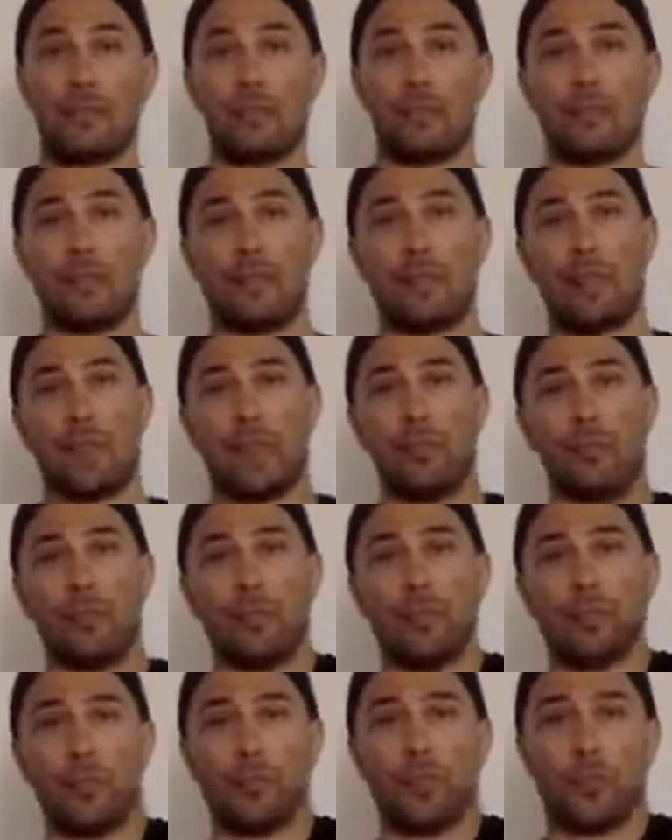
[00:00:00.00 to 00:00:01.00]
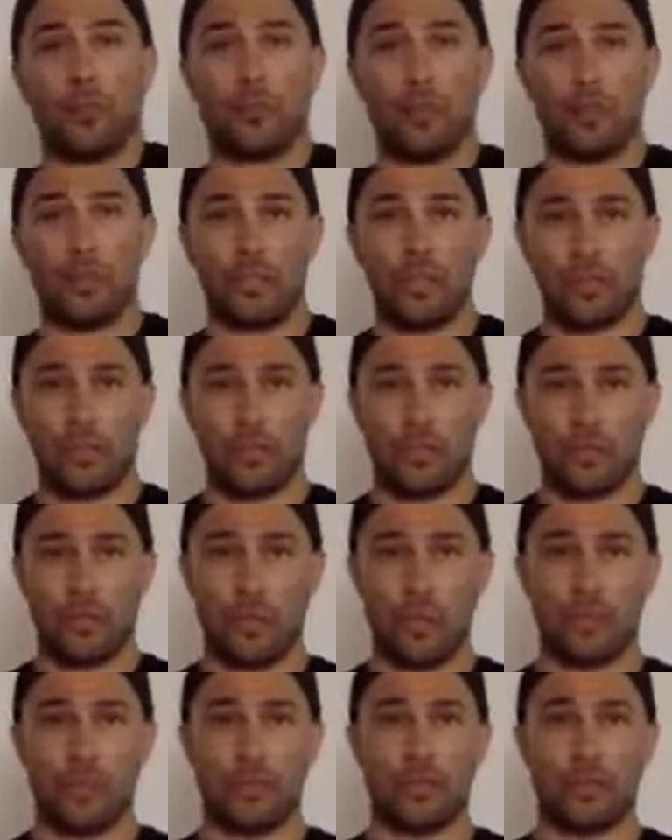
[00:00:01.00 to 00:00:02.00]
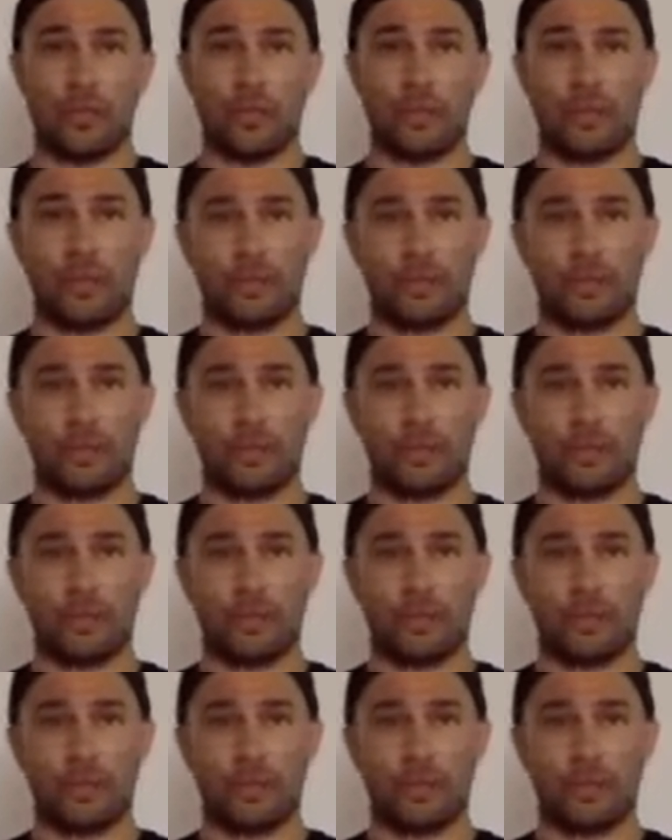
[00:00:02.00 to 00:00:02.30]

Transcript: to help encourage here.